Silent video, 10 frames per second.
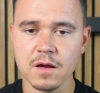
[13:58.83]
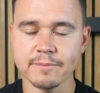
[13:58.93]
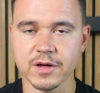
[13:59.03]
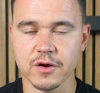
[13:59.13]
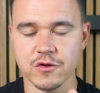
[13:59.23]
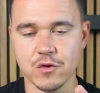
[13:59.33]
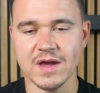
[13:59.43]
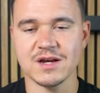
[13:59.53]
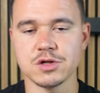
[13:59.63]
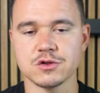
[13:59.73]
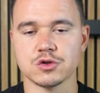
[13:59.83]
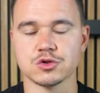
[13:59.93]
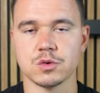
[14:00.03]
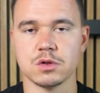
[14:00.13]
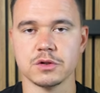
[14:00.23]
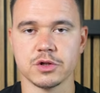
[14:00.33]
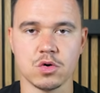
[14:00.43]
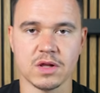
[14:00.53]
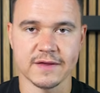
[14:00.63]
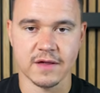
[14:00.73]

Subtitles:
Because you cannot control the Google Ads